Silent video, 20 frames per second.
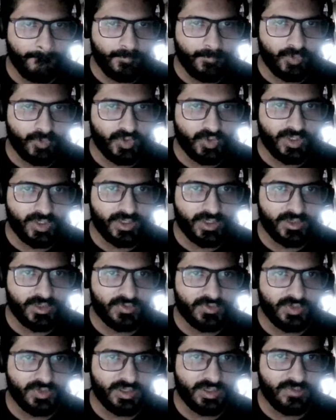So here you
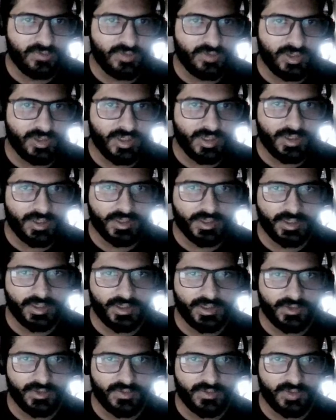see we are
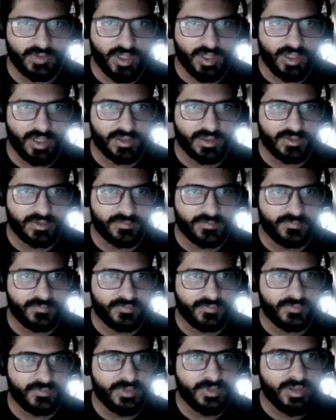creating stack.
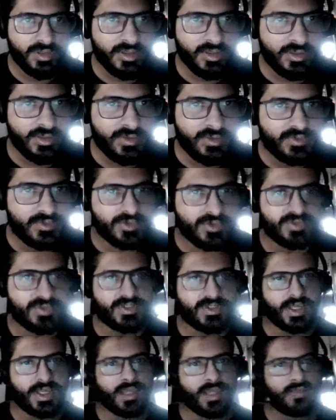So
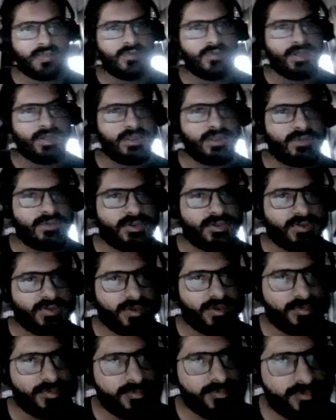stack, we are giving
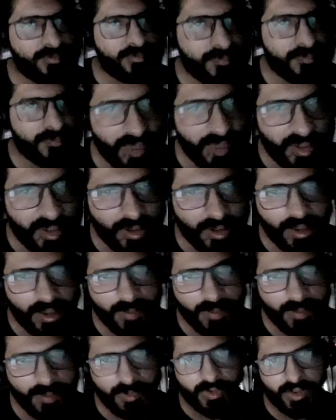some data type
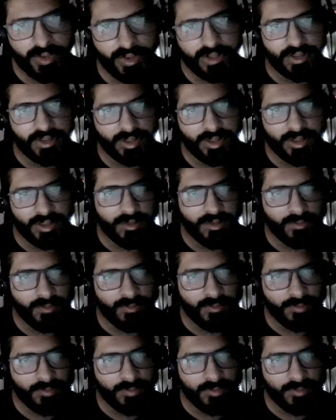to it, and
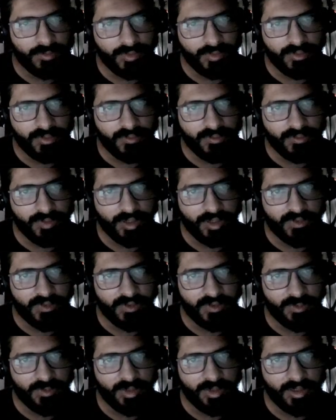we're
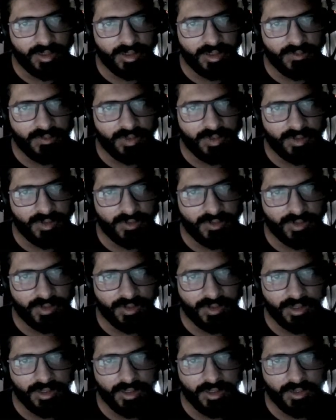using
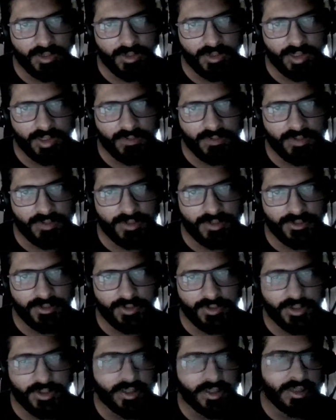the new keyword to
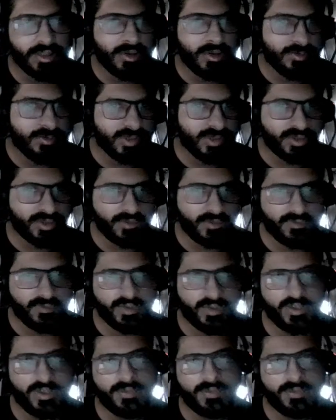create an object of it.